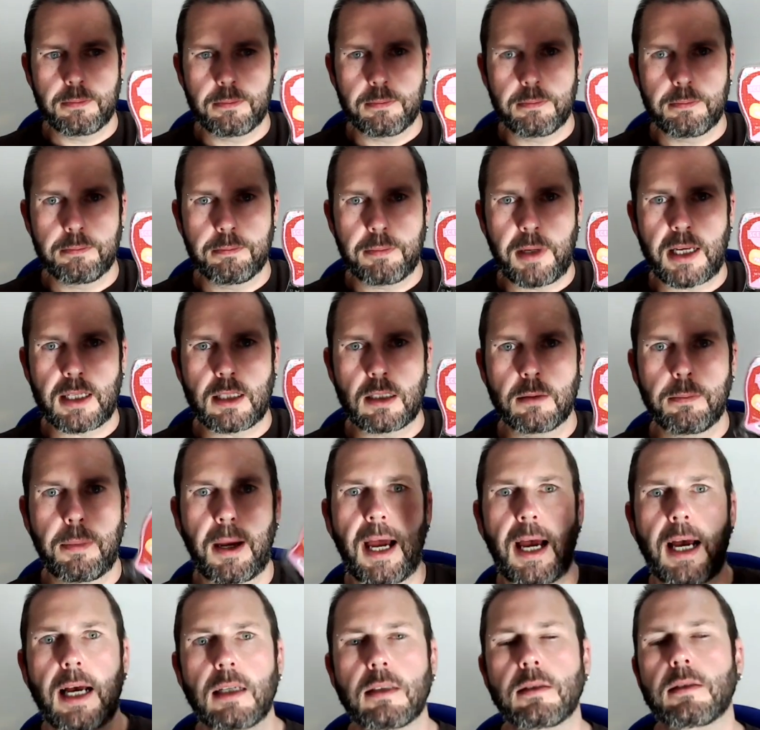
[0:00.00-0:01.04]
Petal
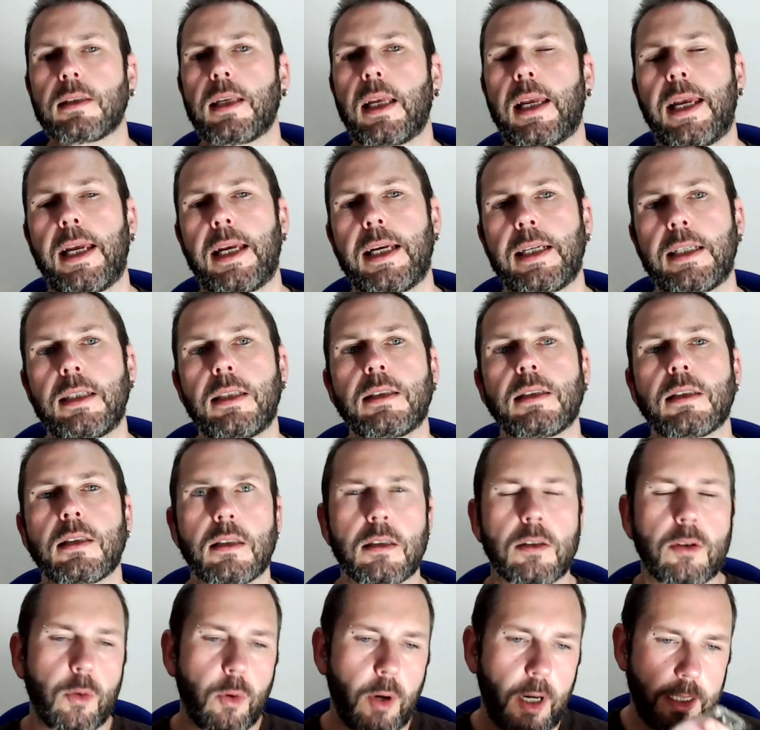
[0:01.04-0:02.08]
Pals is
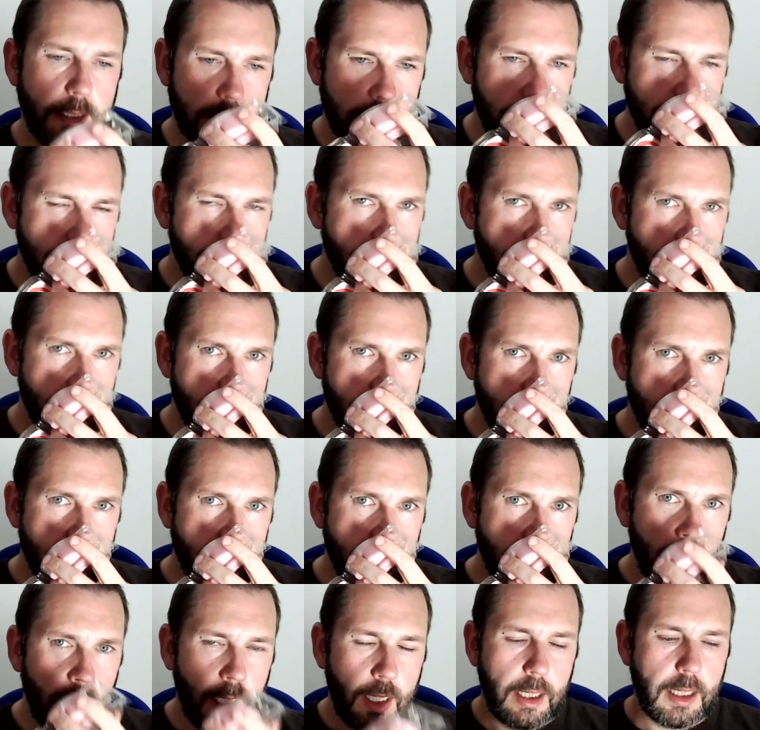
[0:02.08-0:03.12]
quite
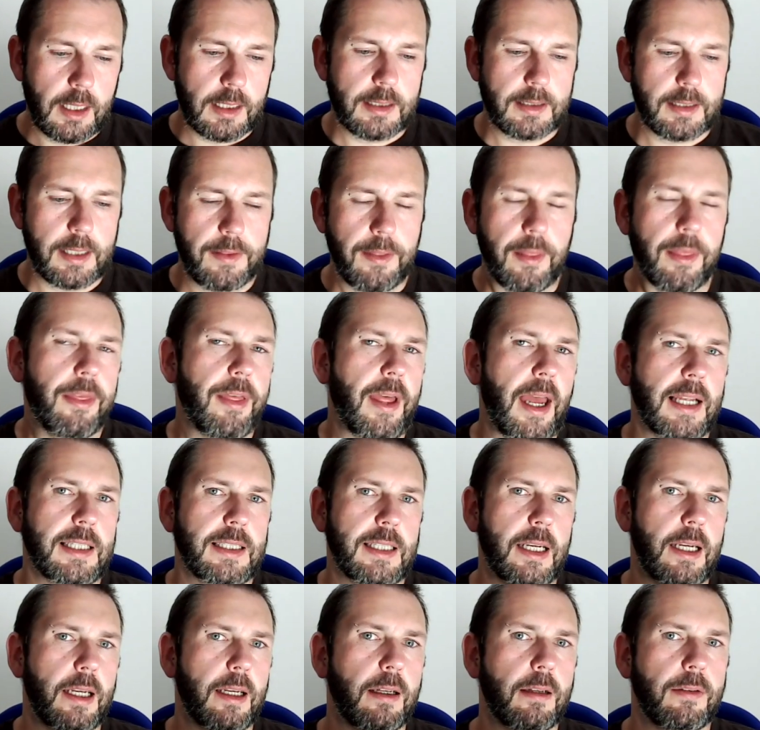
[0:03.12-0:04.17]
a
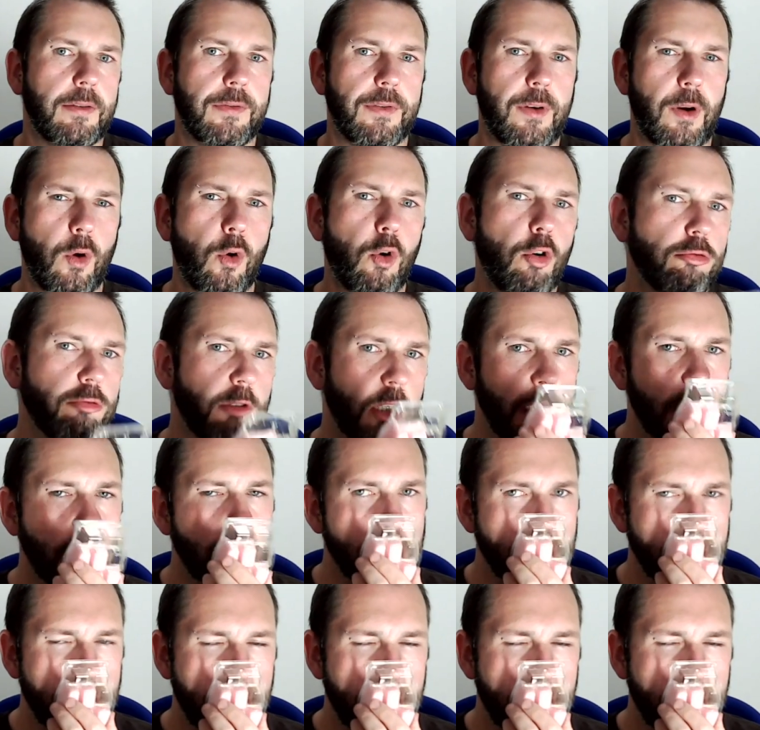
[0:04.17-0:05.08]
synthetic floral